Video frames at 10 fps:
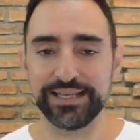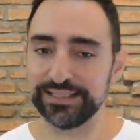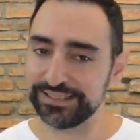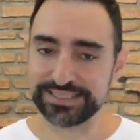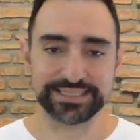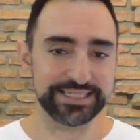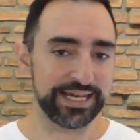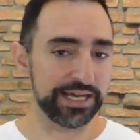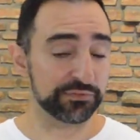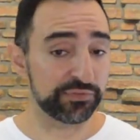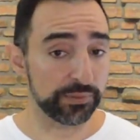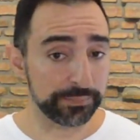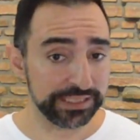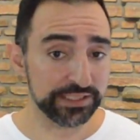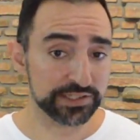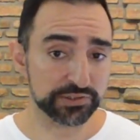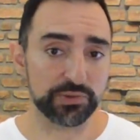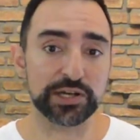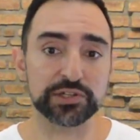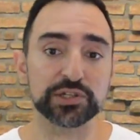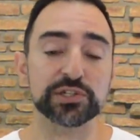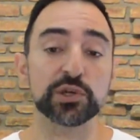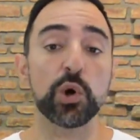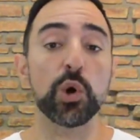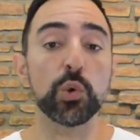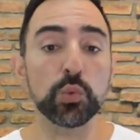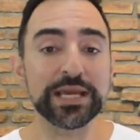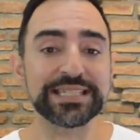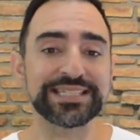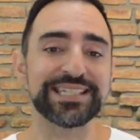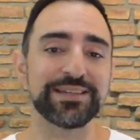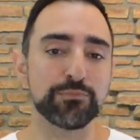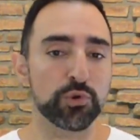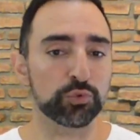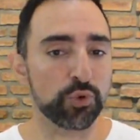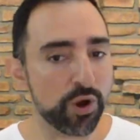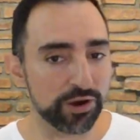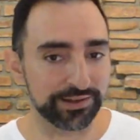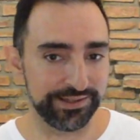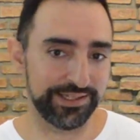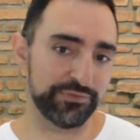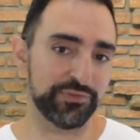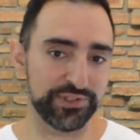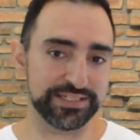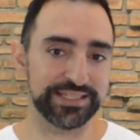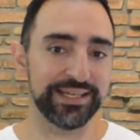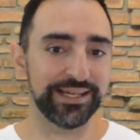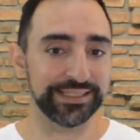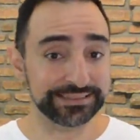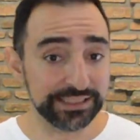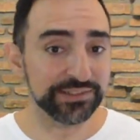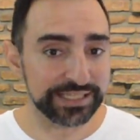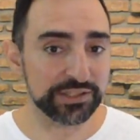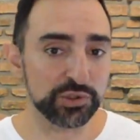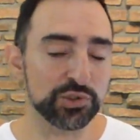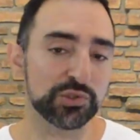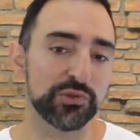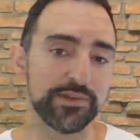Listen, unfamiliar structures always seem wrong at first until you get used to